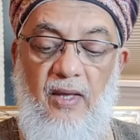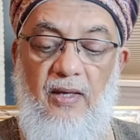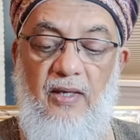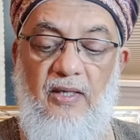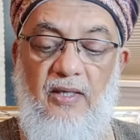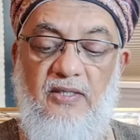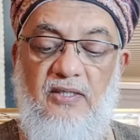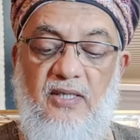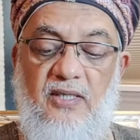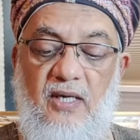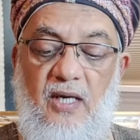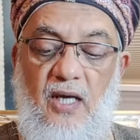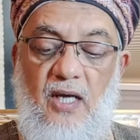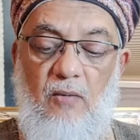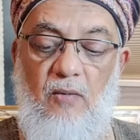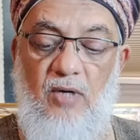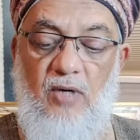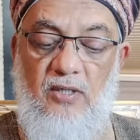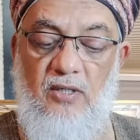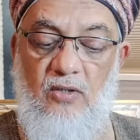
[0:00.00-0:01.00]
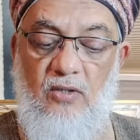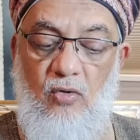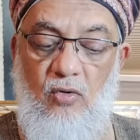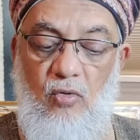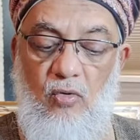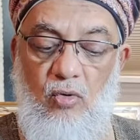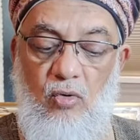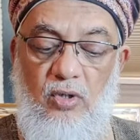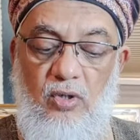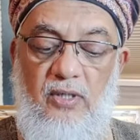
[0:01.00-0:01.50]
He said, among the
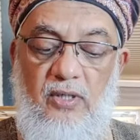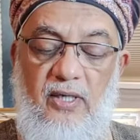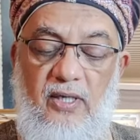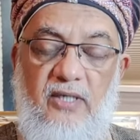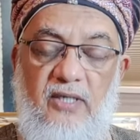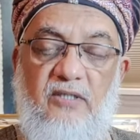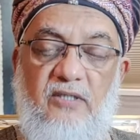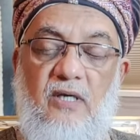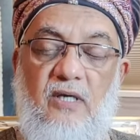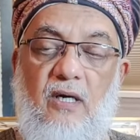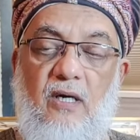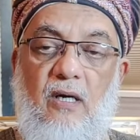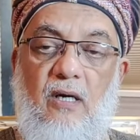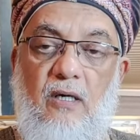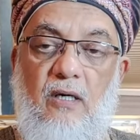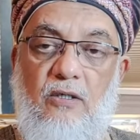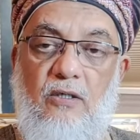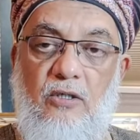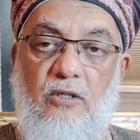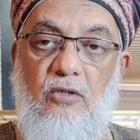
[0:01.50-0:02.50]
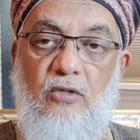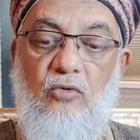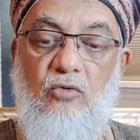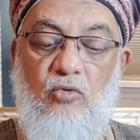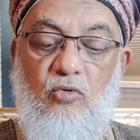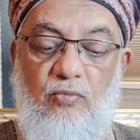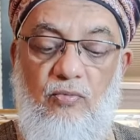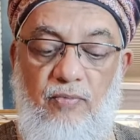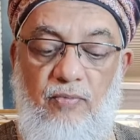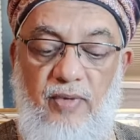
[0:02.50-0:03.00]
good deeds that continue
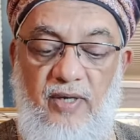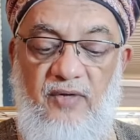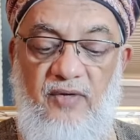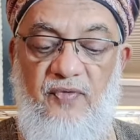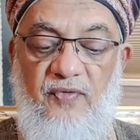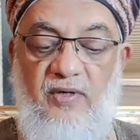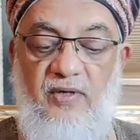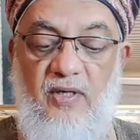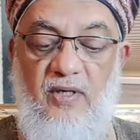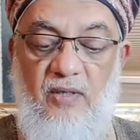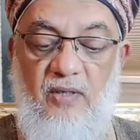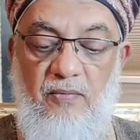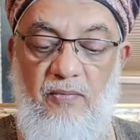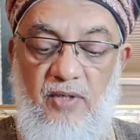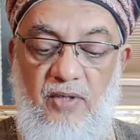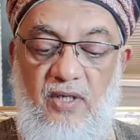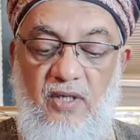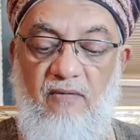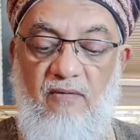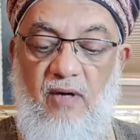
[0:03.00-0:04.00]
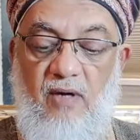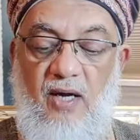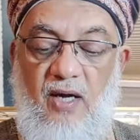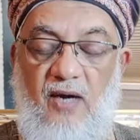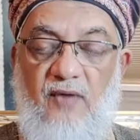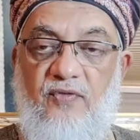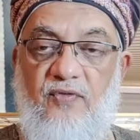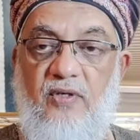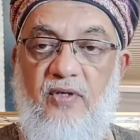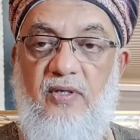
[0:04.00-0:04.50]
to benefit a believer
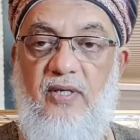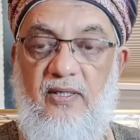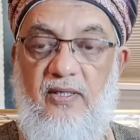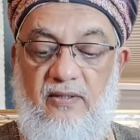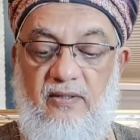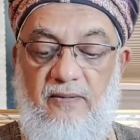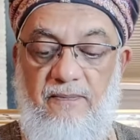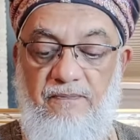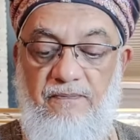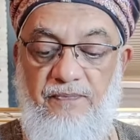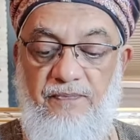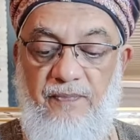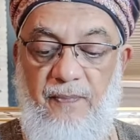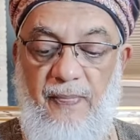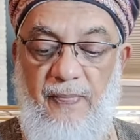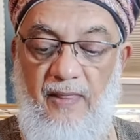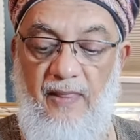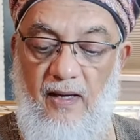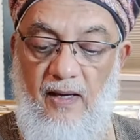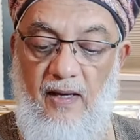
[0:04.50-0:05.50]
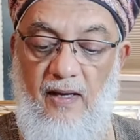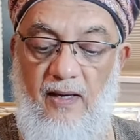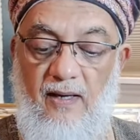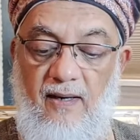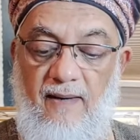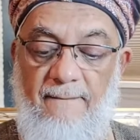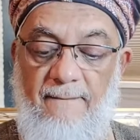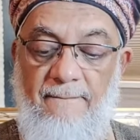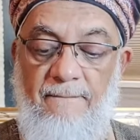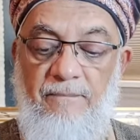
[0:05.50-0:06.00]
after death
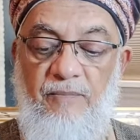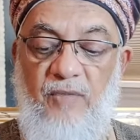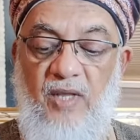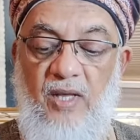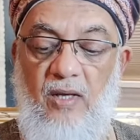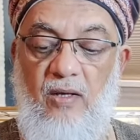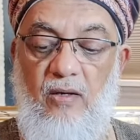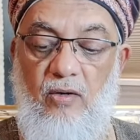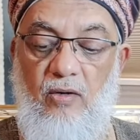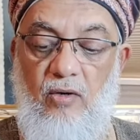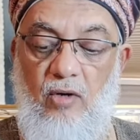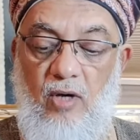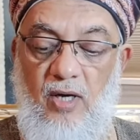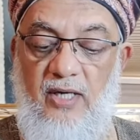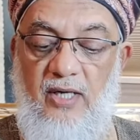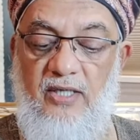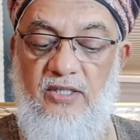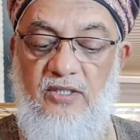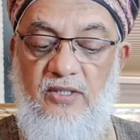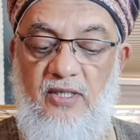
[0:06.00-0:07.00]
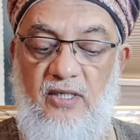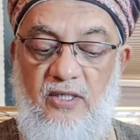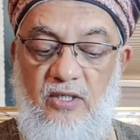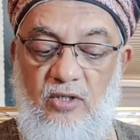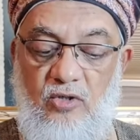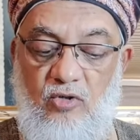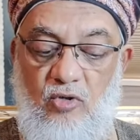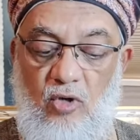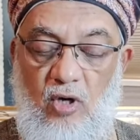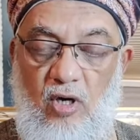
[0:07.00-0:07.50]
are knowledge that
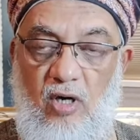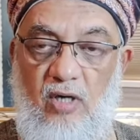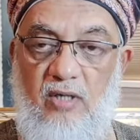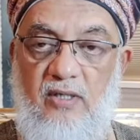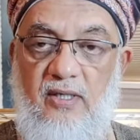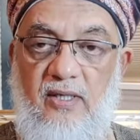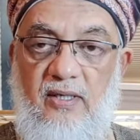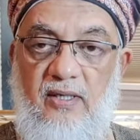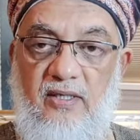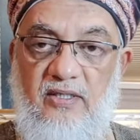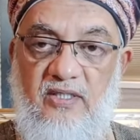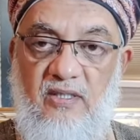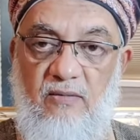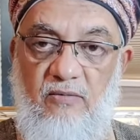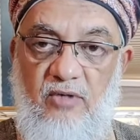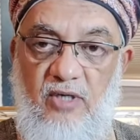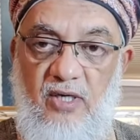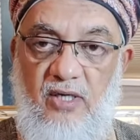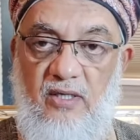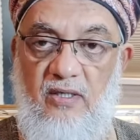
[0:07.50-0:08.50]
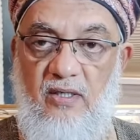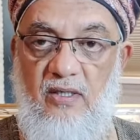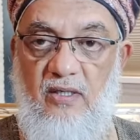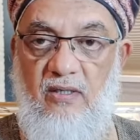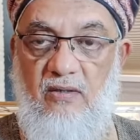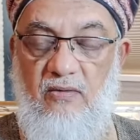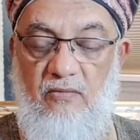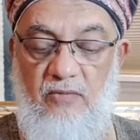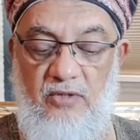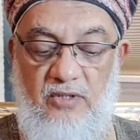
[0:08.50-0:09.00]
he taught and
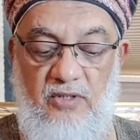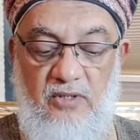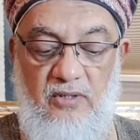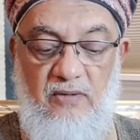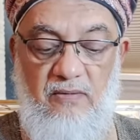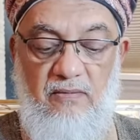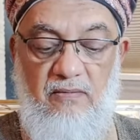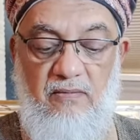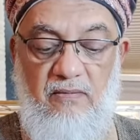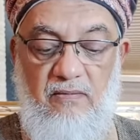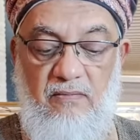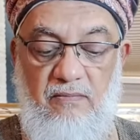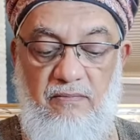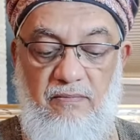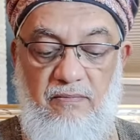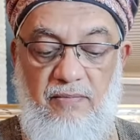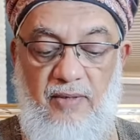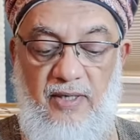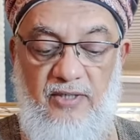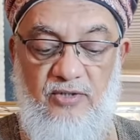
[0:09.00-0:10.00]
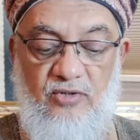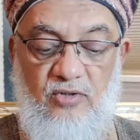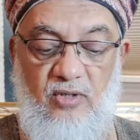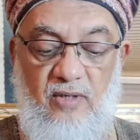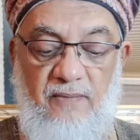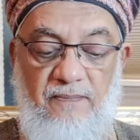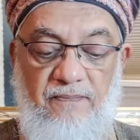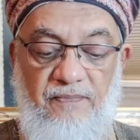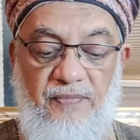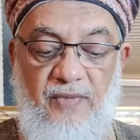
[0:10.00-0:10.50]
disseminated, which he passed
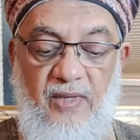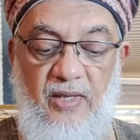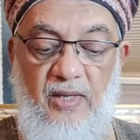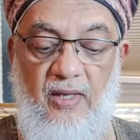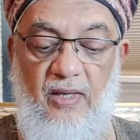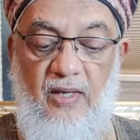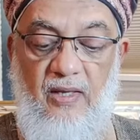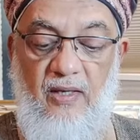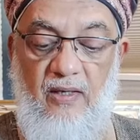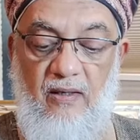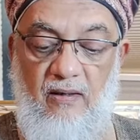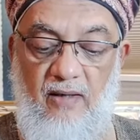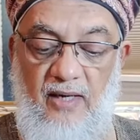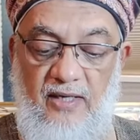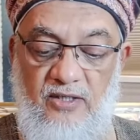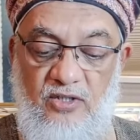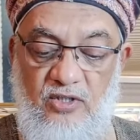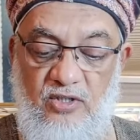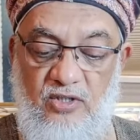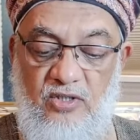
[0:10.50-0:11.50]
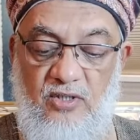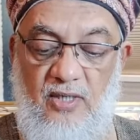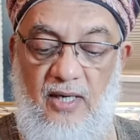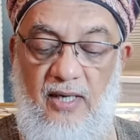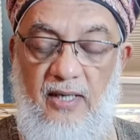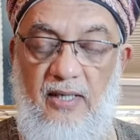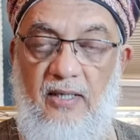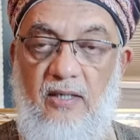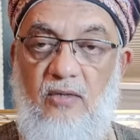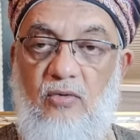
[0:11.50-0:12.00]
on, a righteous
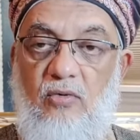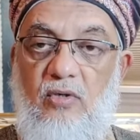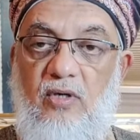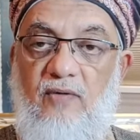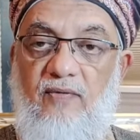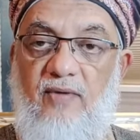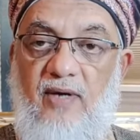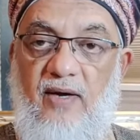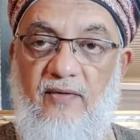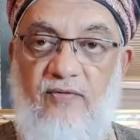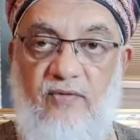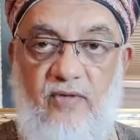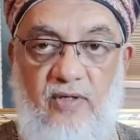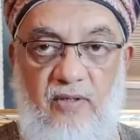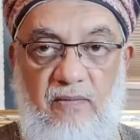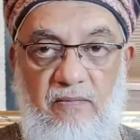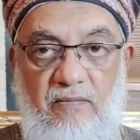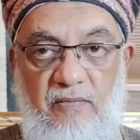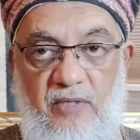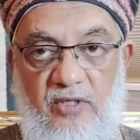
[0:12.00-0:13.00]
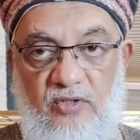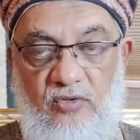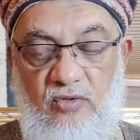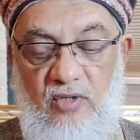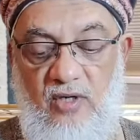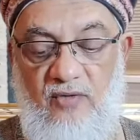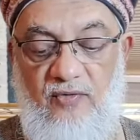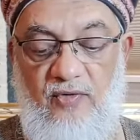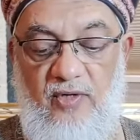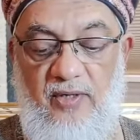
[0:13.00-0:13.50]
child who lived after him, makes
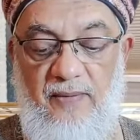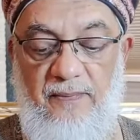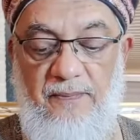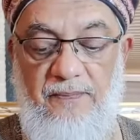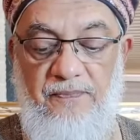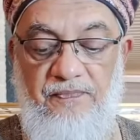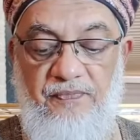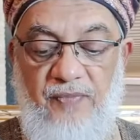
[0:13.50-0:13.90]
dua for him,